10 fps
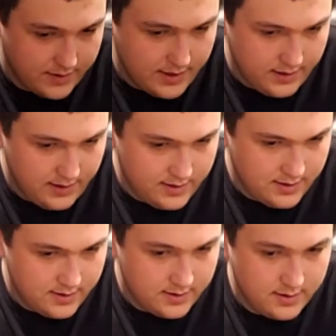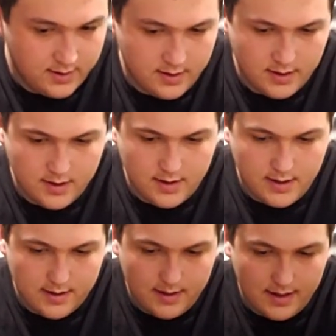in,
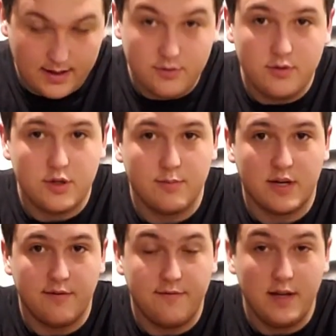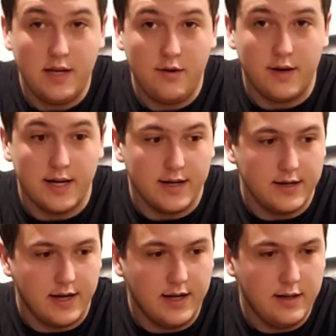and do some
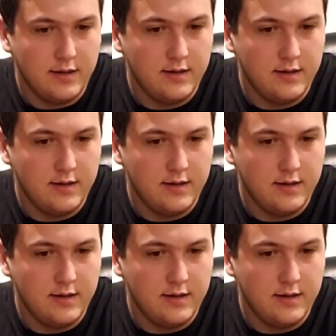configurating, yeah?